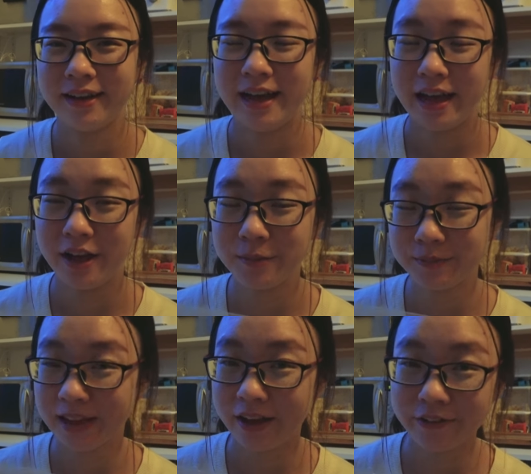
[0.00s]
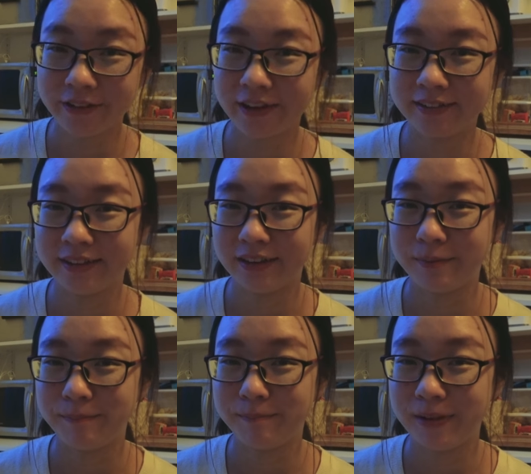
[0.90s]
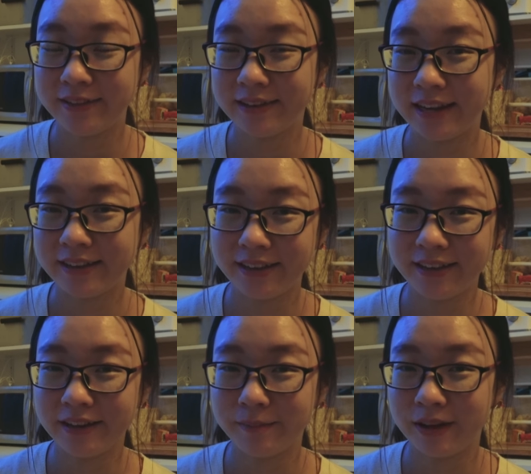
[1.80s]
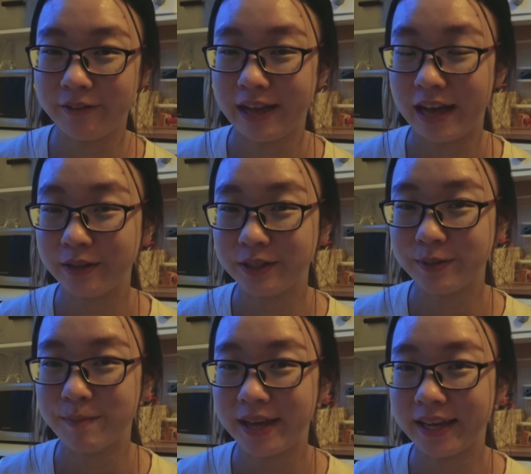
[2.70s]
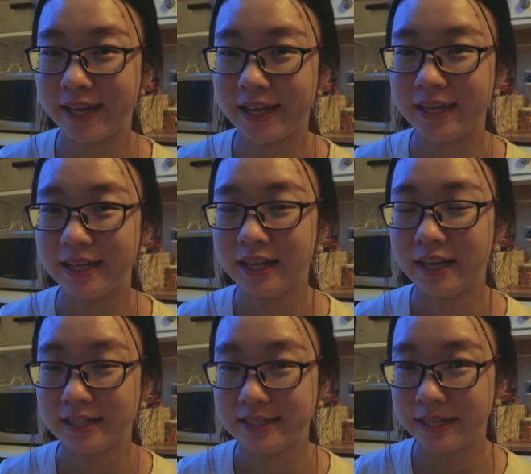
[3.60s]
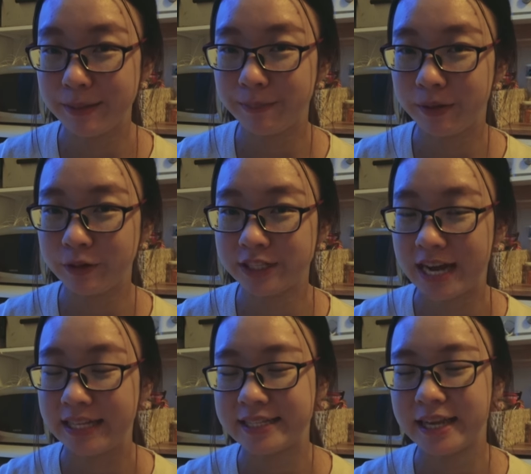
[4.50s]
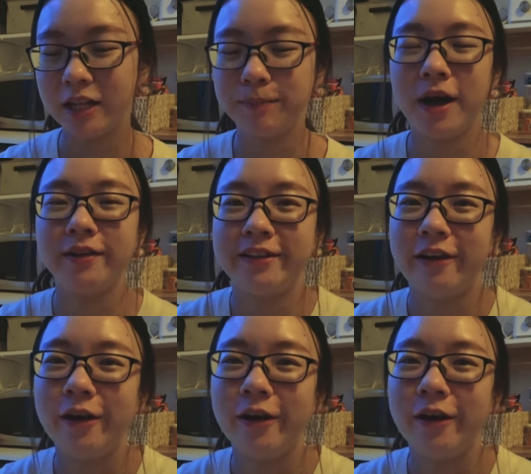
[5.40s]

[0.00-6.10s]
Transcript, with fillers: I hope now you got a better idea about how to making a simple Chinese hot pot at